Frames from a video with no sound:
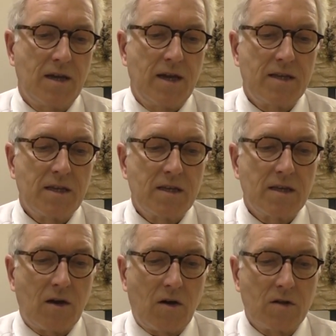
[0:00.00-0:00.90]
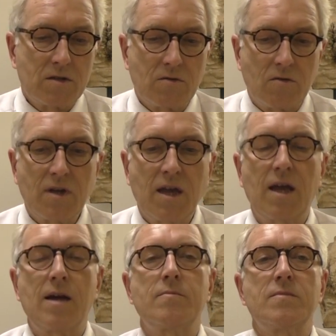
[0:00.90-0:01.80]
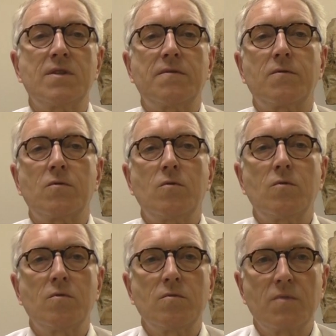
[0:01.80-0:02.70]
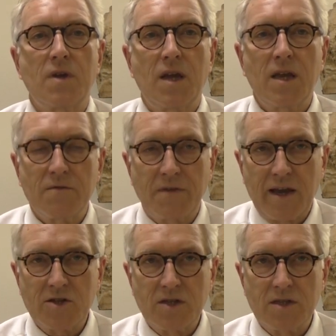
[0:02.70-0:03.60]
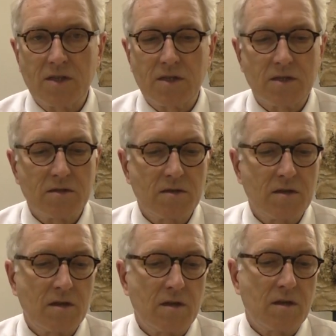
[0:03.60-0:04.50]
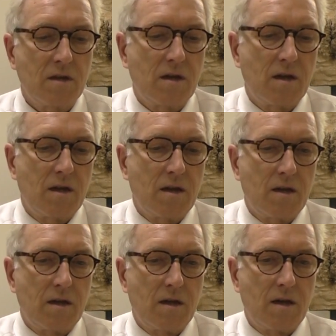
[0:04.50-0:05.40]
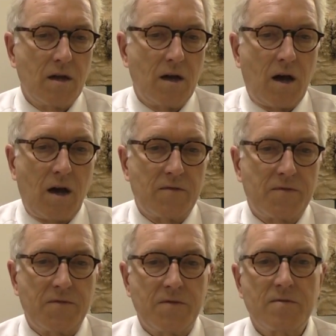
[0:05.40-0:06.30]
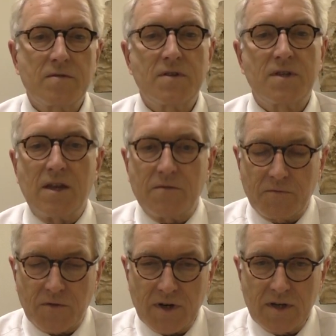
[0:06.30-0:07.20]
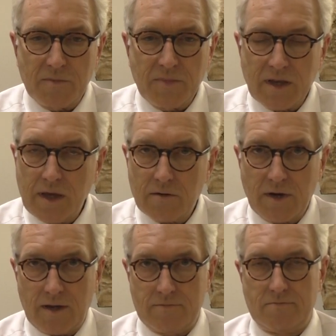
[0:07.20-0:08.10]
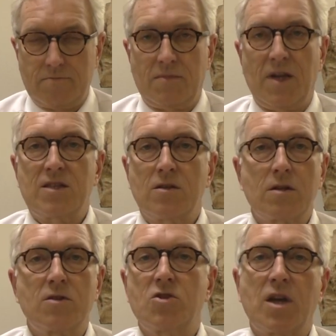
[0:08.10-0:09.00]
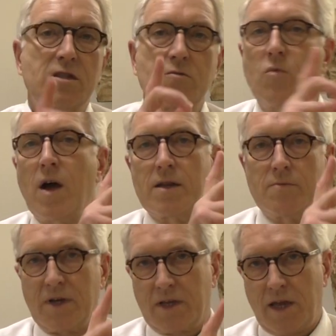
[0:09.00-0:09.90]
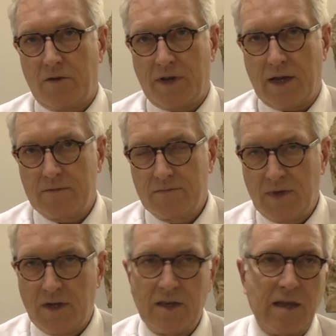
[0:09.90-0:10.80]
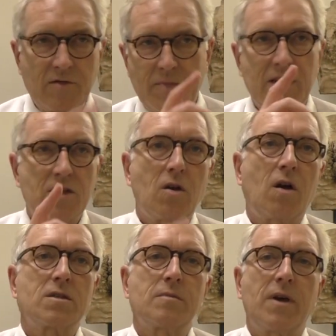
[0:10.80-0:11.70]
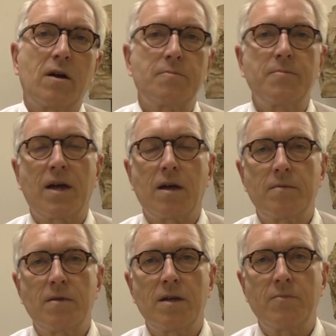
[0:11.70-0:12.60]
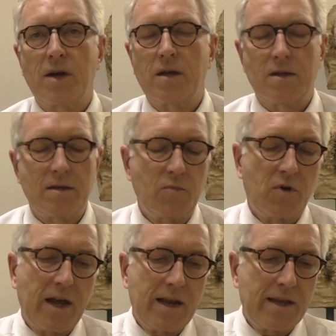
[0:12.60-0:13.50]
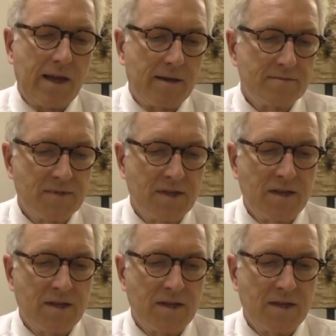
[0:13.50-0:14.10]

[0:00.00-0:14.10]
and it also comes through infections of different bacteria. It's not just one bacteria, and everybody talks about Borrelia,